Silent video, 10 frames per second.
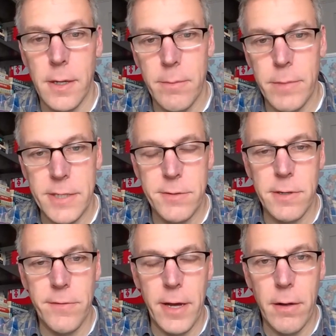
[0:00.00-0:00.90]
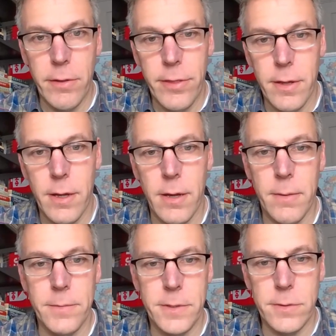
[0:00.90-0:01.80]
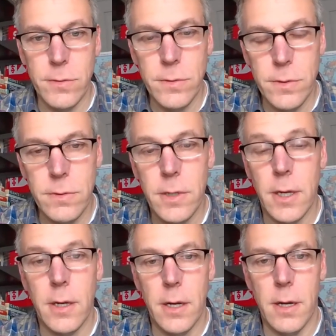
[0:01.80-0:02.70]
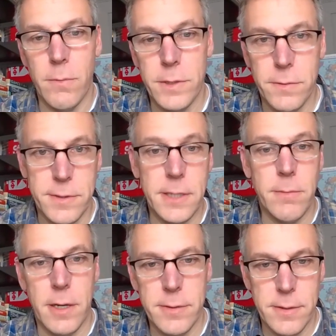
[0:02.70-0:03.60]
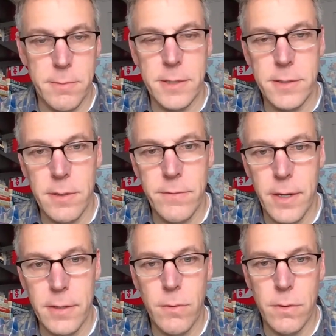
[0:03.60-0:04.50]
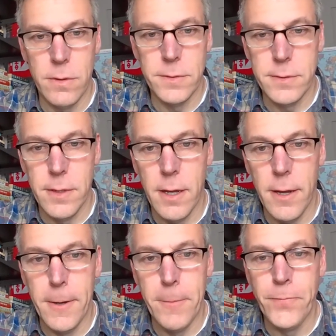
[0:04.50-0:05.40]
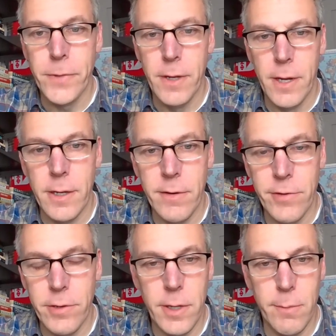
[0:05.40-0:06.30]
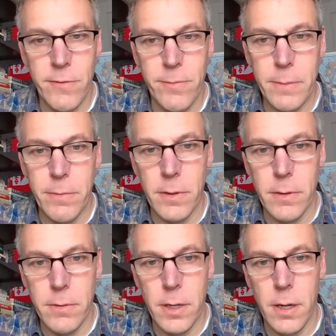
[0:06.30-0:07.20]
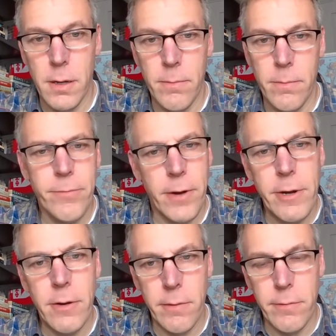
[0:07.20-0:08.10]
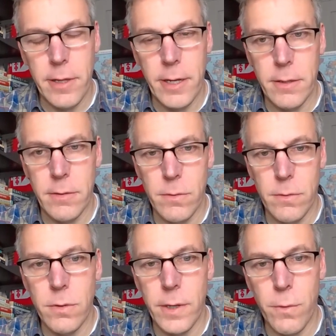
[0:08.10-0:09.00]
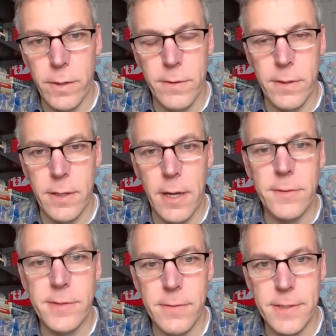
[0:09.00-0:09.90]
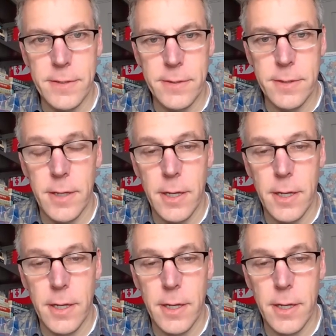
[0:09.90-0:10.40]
Ministry of Health to Dundu, which was Diamong's administrative headquarters, and interview a number of people, primarily related who had worked in the health services